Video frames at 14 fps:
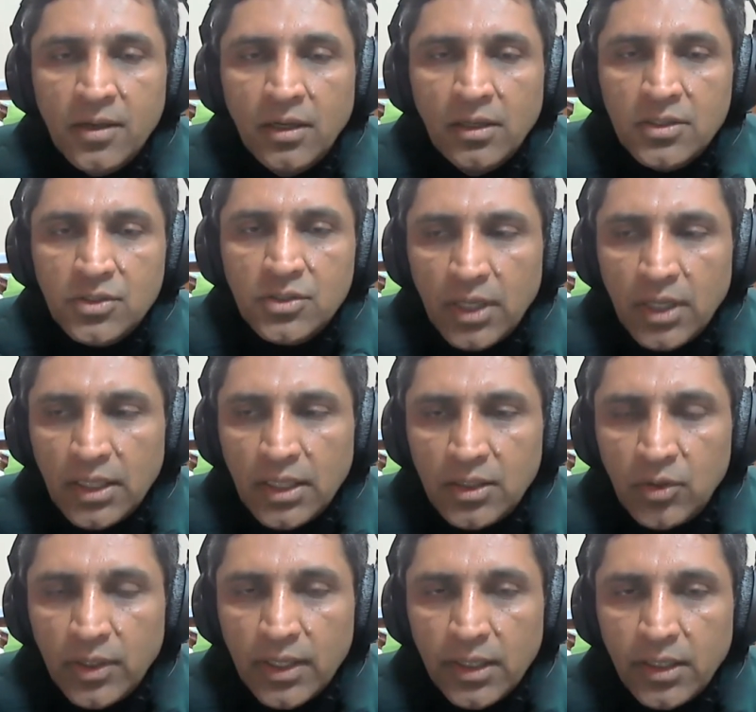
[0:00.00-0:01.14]
So I'll
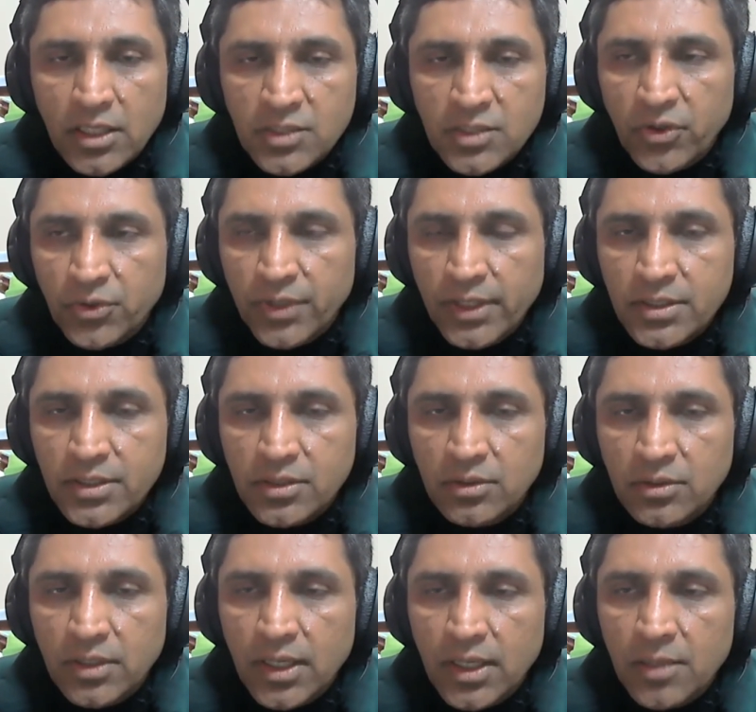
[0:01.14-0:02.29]
quickly respond to that. So there
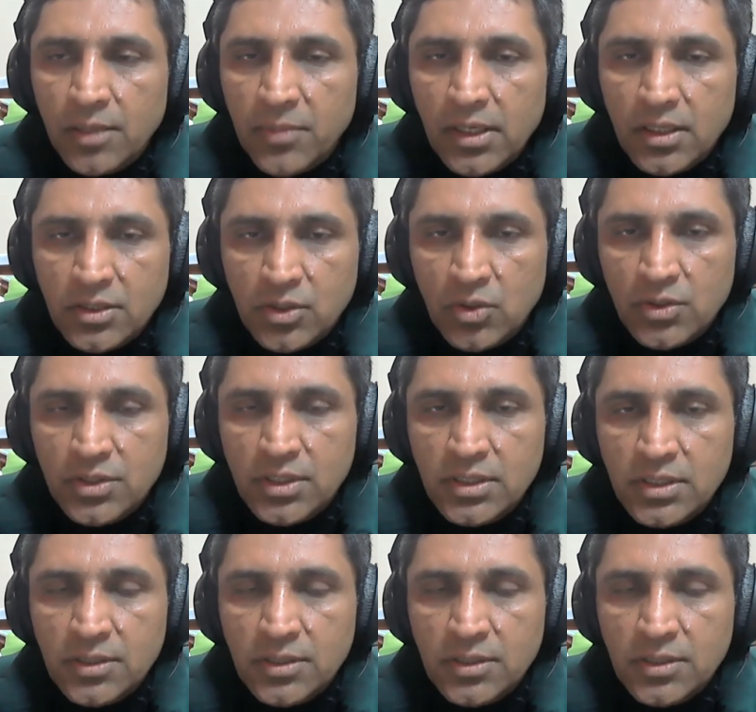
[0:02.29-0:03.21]
are many resources.